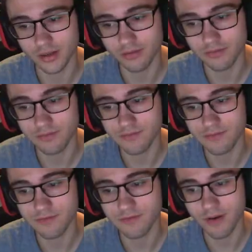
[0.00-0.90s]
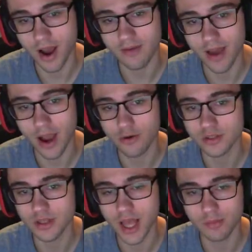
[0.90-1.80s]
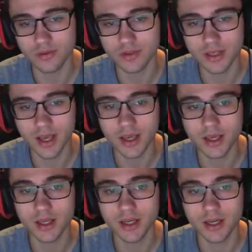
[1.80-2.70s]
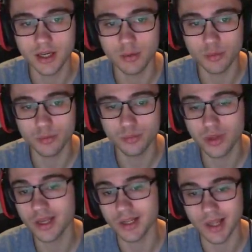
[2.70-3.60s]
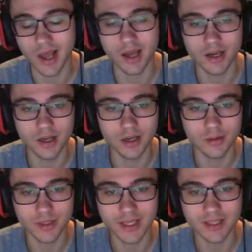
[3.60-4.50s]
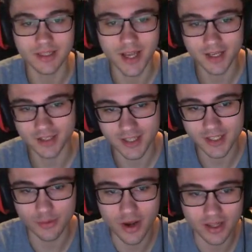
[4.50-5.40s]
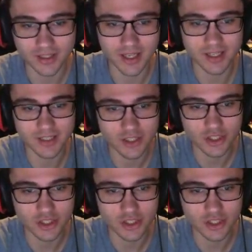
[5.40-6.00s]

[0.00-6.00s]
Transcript: like five hours of labyrinth today. Um, playing a lot. Uh, get had, takes a while to get to